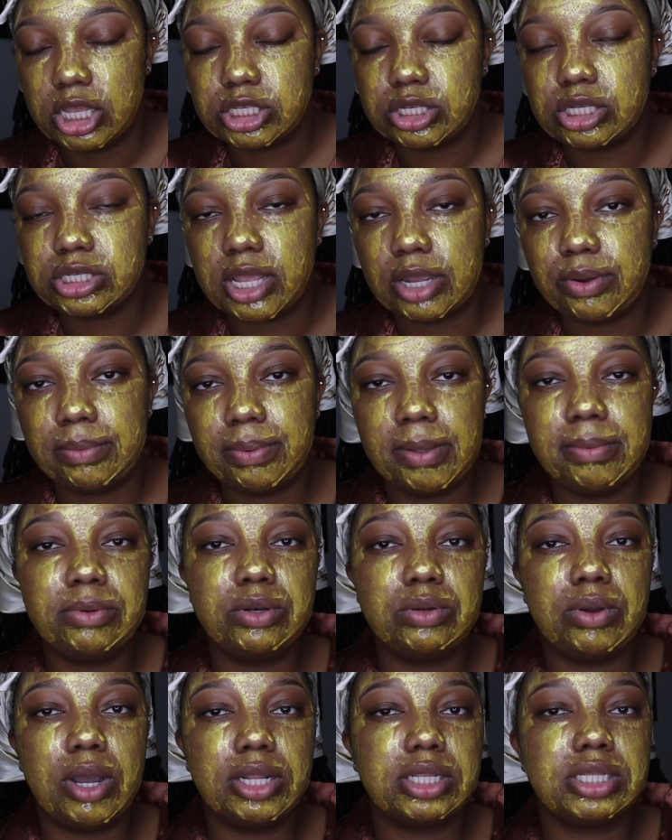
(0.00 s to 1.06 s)
So it's like when people
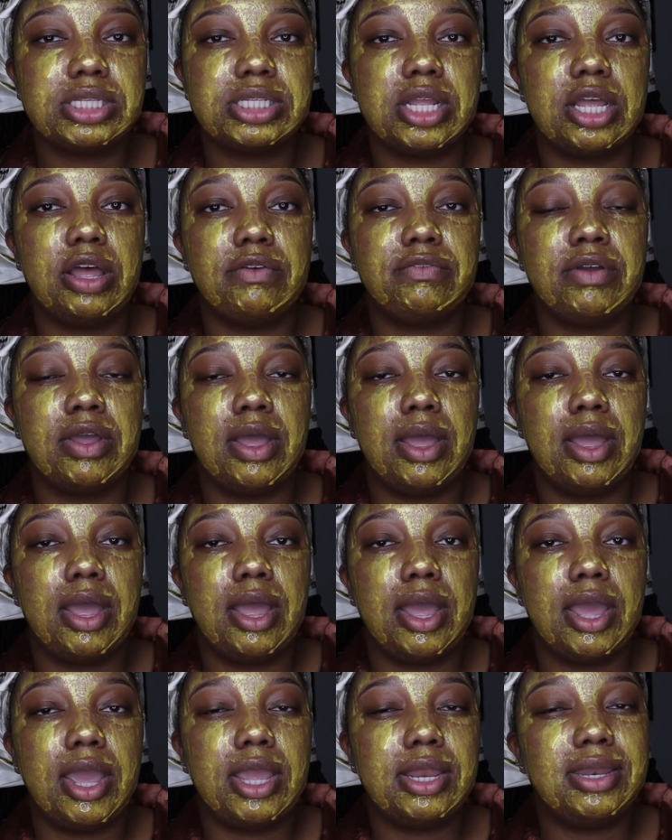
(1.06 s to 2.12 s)
do other stuff,
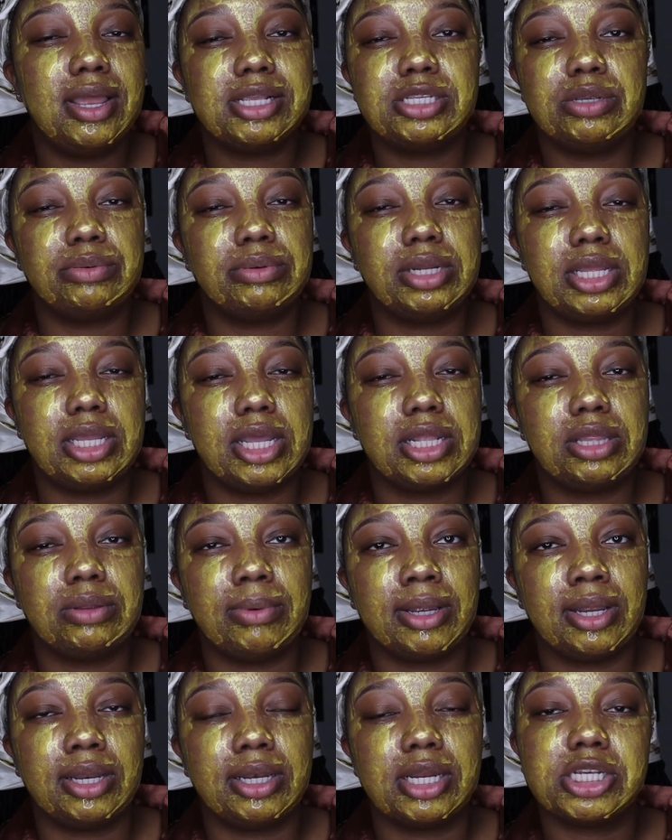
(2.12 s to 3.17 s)
it doesn't really get the
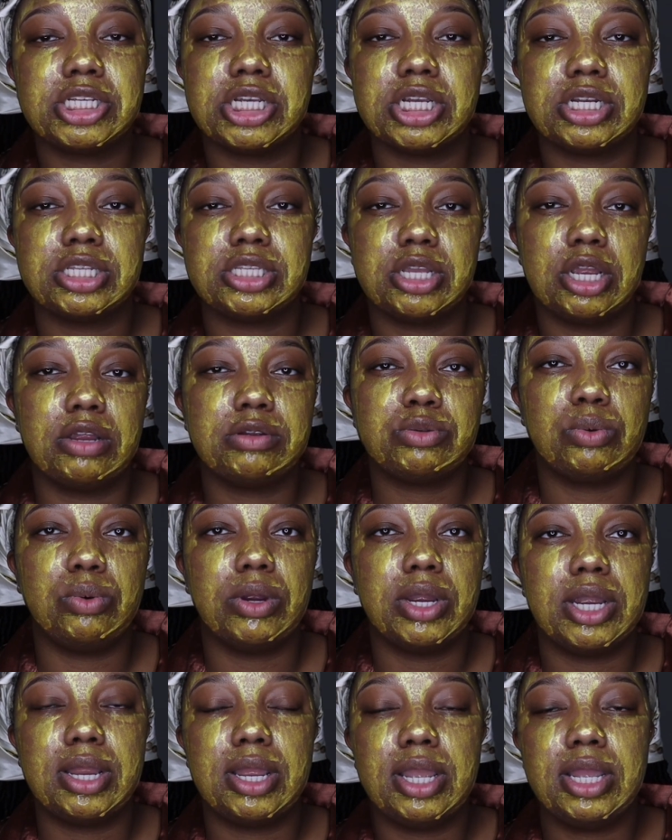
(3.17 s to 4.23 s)
recognition it deserves,
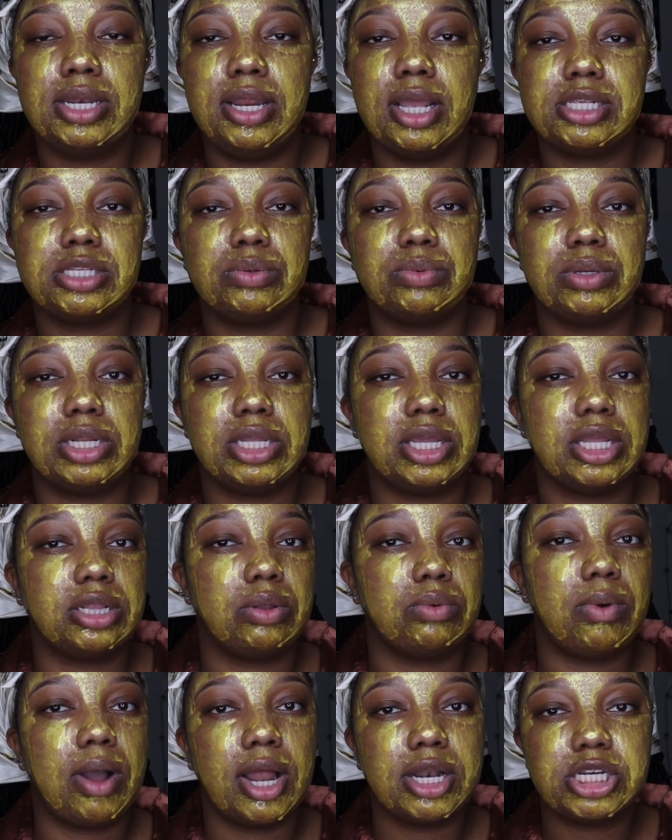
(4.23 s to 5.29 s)
or it doesn't really get
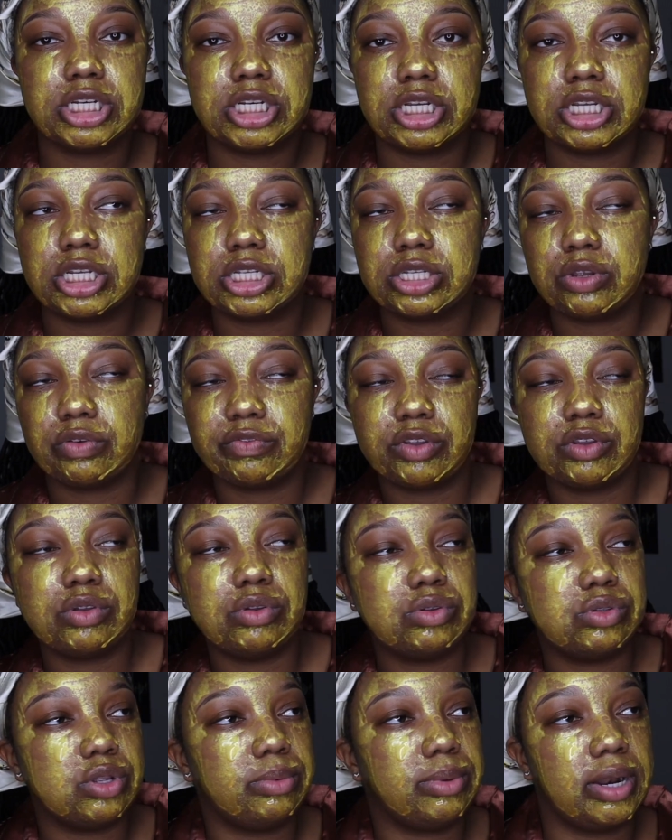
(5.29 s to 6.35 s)
the watches or
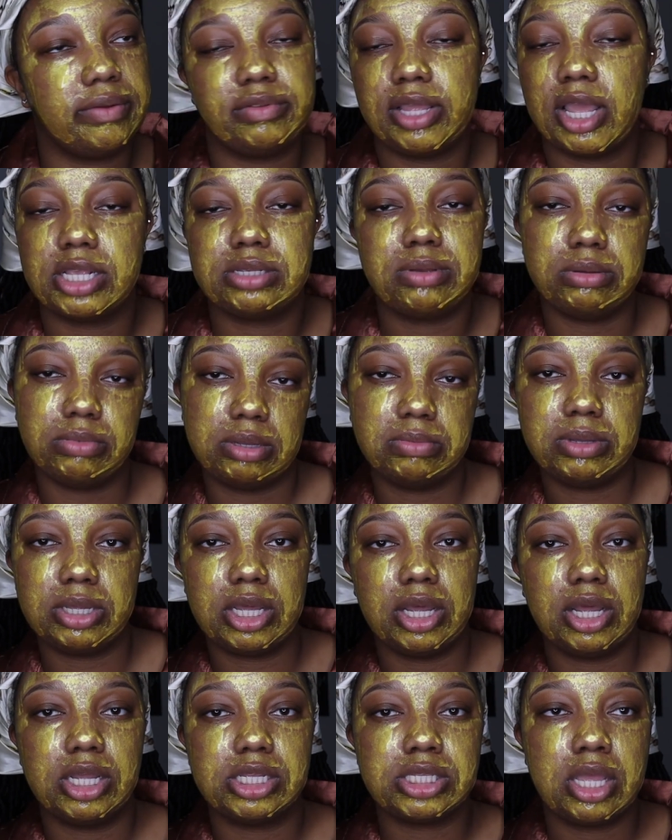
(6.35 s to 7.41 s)
views or whatever the case may be,
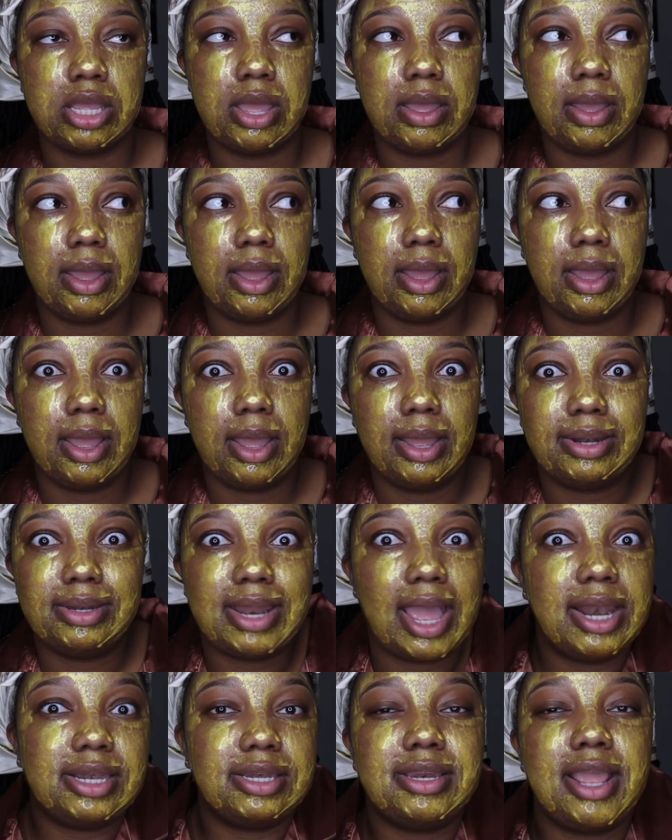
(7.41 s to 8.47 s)
because
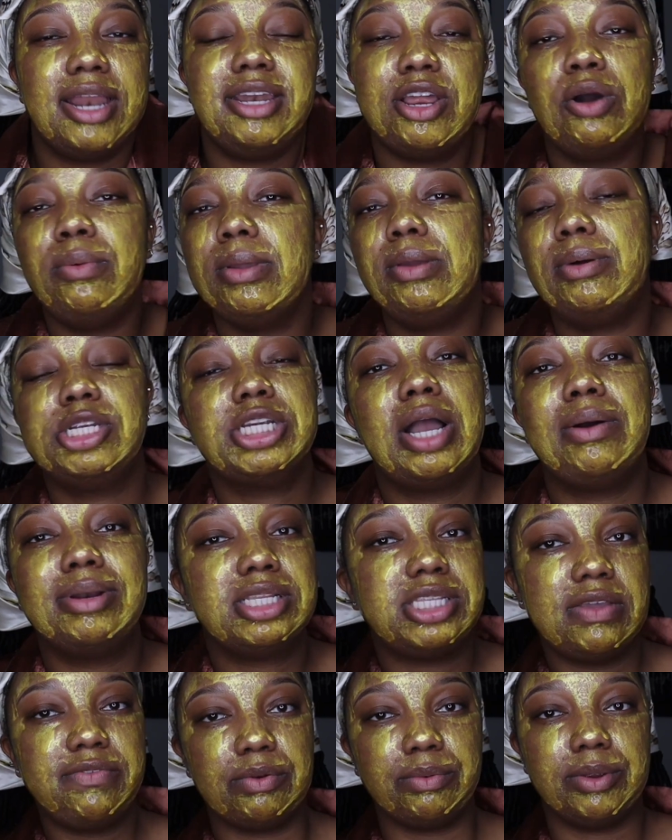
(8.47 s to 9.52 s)
that don't be what y'all want
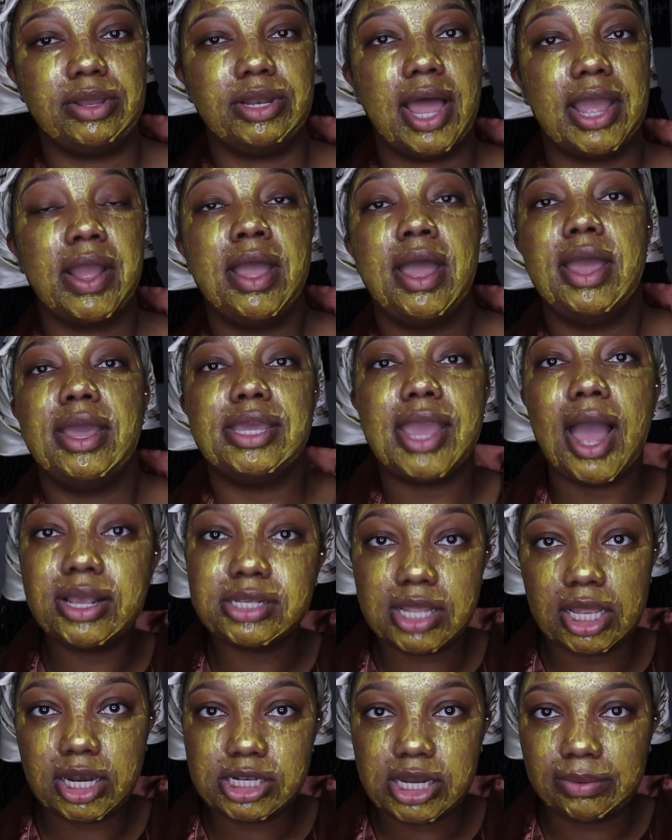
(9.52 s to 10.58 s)
to see for real. Like,
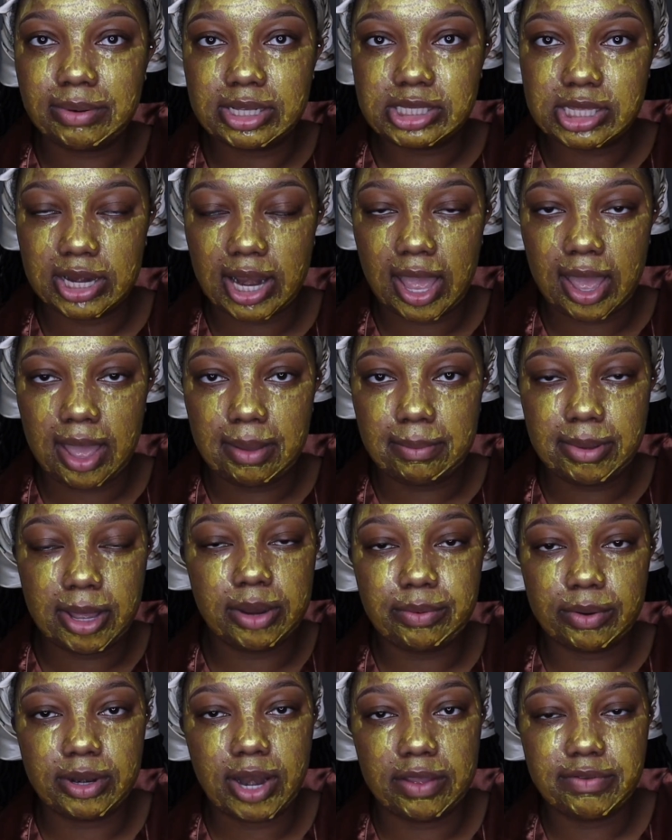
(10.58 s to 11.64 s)
y'all say that y'all want to see that,
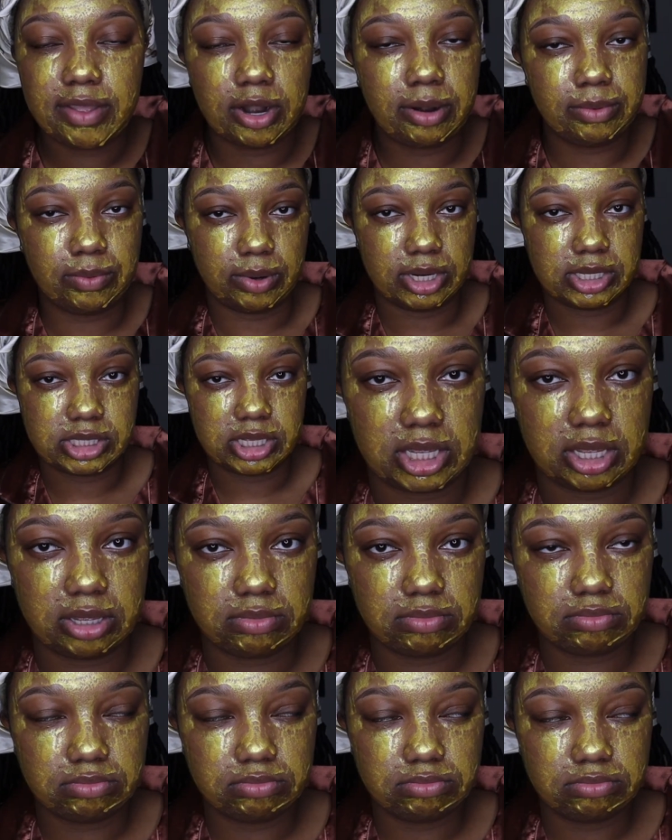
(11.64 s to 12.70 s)
but in real life y'all don't want to see
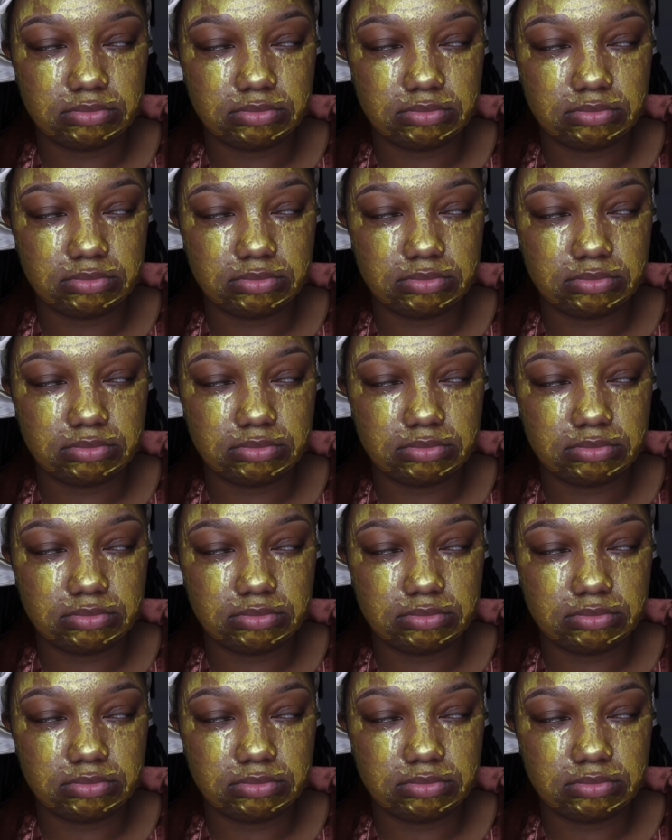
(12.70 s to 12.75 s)
it.